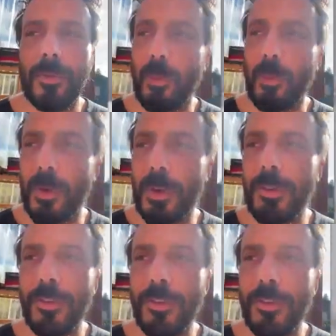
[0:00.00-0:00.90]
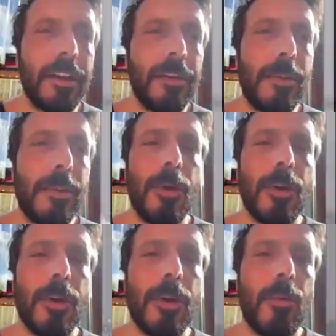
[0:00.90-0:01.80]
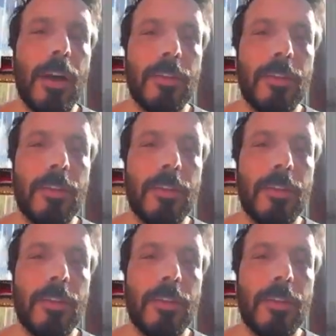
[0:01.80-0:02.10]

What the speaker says: that means when you just stand there, the